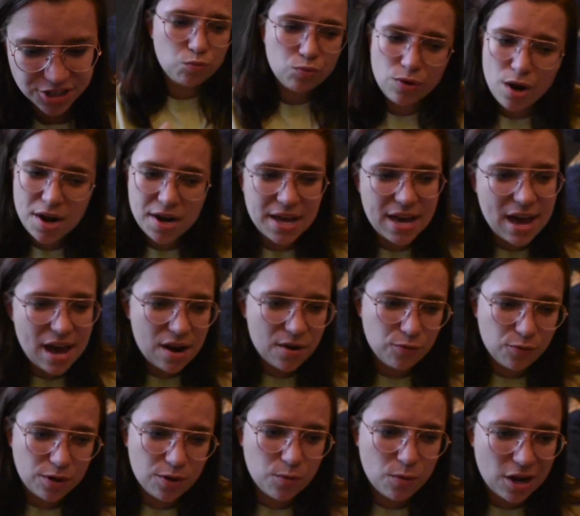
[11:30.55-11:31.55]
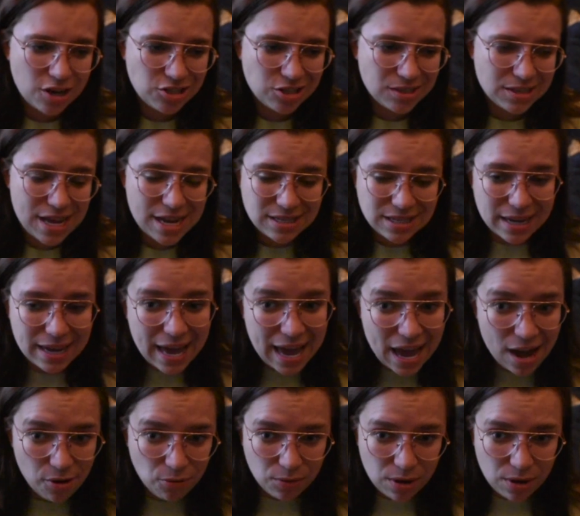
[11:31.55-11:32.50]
I'm running out of rewatching things. I can't